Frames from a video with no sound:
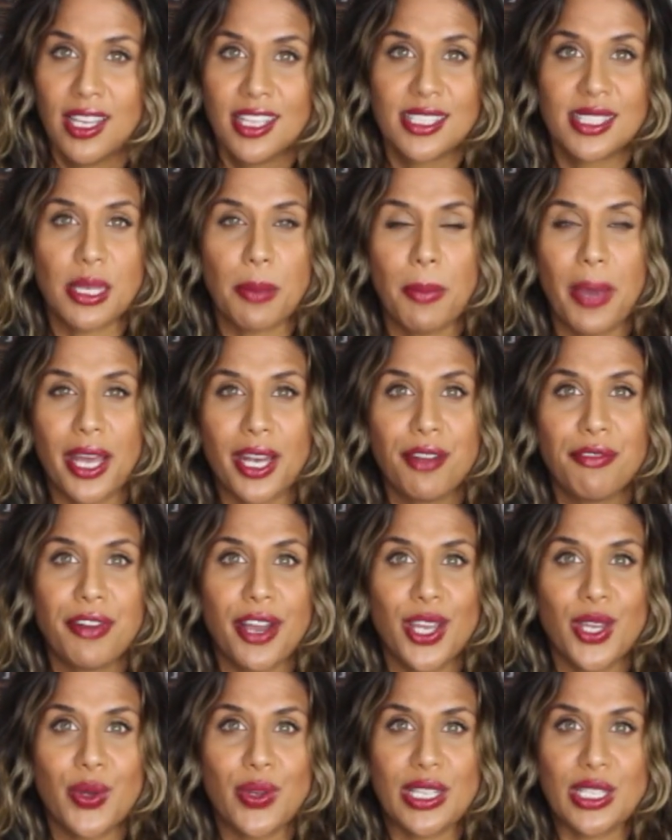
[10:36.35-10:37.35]
Samana
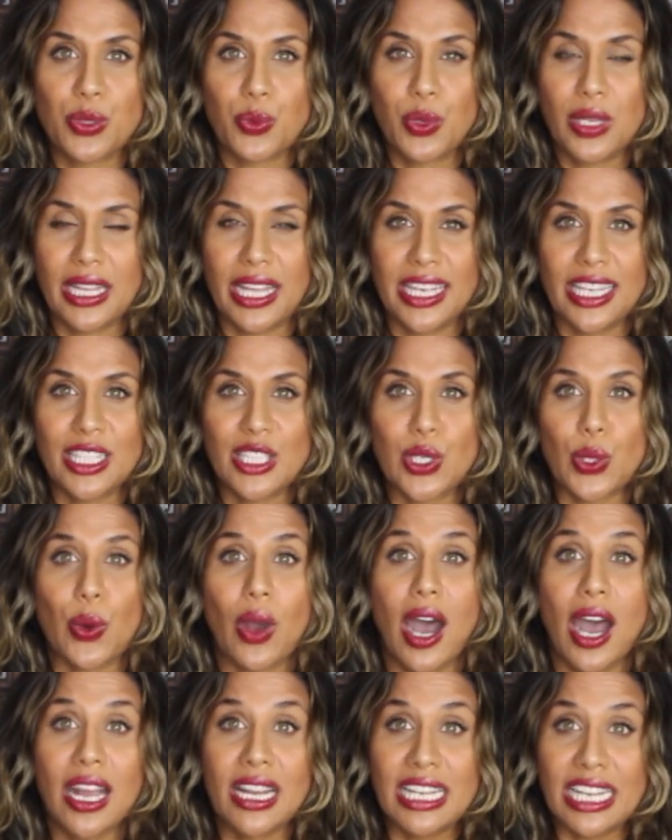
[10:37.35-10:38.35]
Vayu is related to
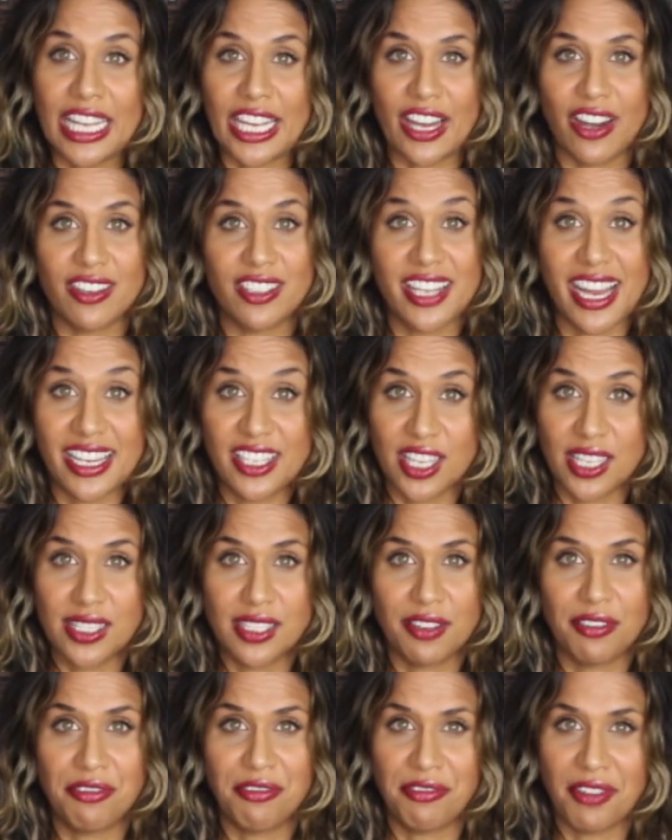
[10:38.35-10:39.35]
Agni, our
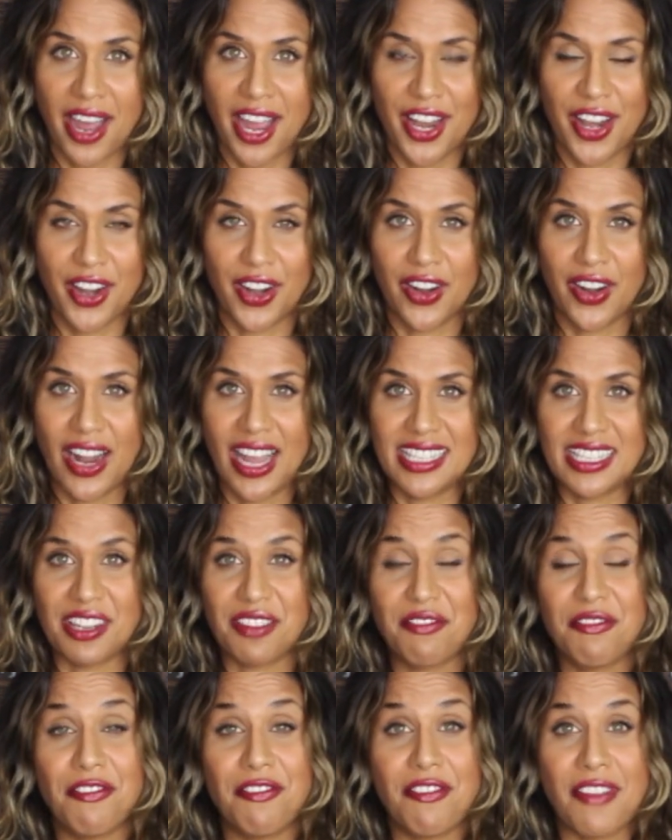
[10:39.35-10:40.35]
digestive fire, as
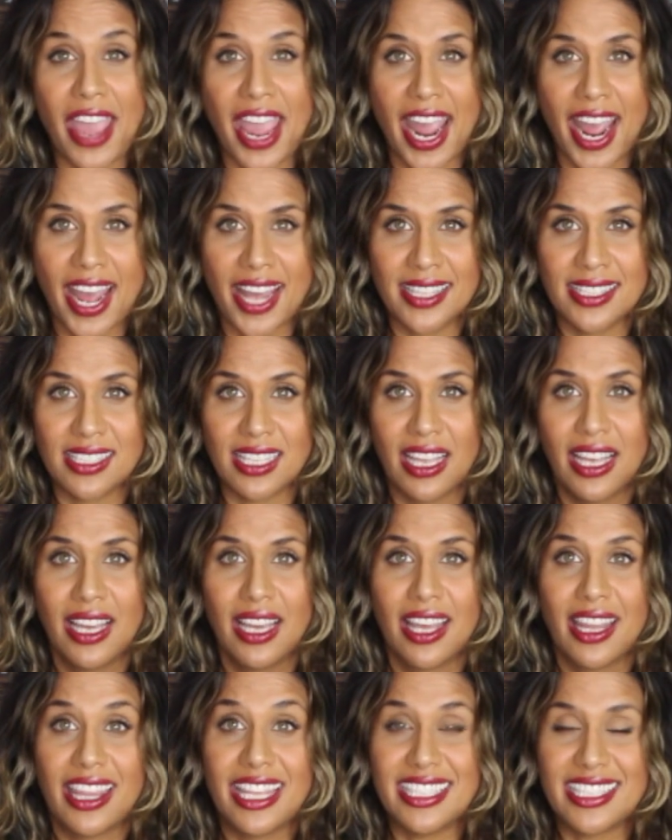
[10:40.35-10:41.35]
it fans
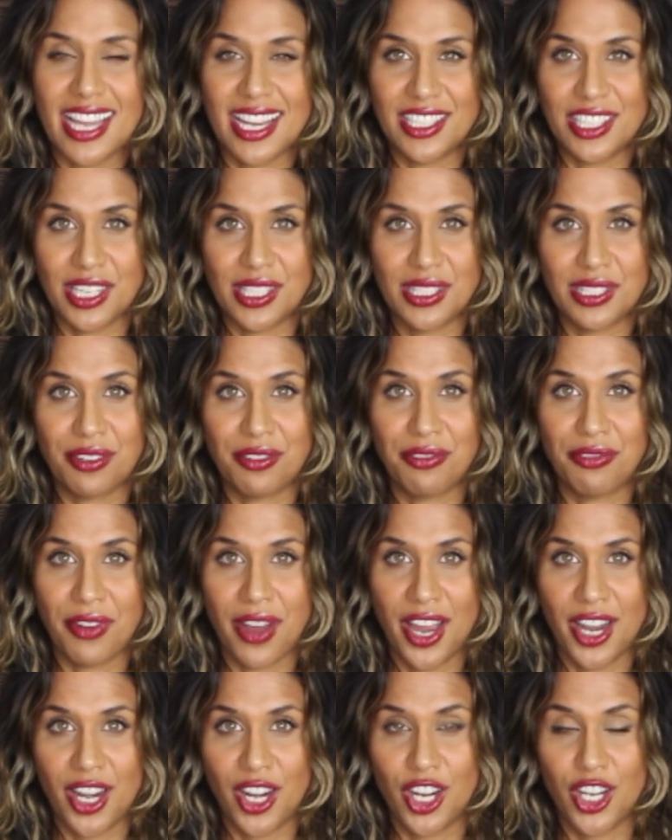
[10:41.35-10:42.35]
the digestive
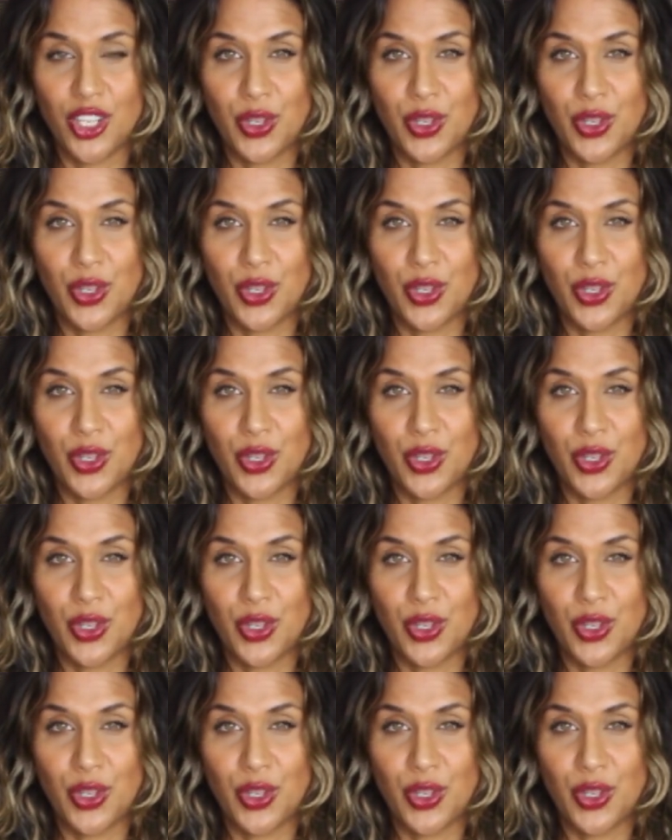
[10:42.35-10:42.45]
fire.